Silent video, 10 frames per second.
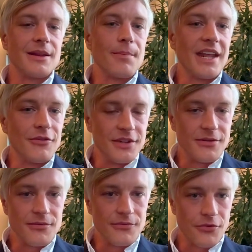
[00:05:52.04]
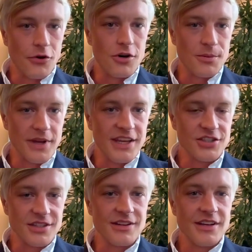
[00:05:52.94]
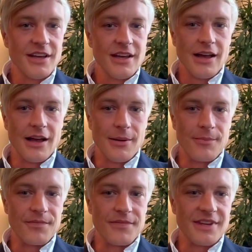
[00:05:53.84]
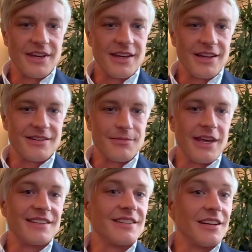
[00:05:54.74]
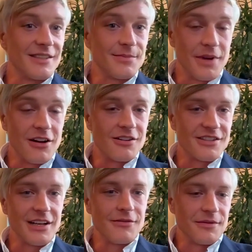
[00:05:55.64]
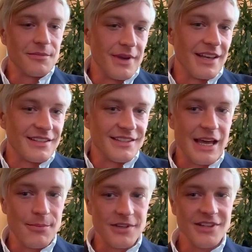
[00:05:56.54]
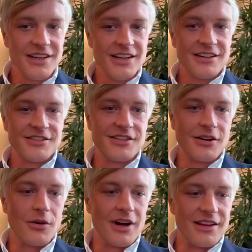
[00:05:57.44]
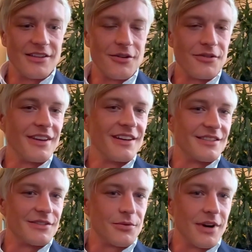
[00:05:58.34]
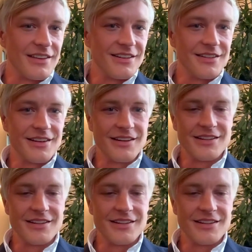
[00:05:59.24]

benefit for the patient that makes us by ourselves, makes us happy. So I don't think it's a threat. I think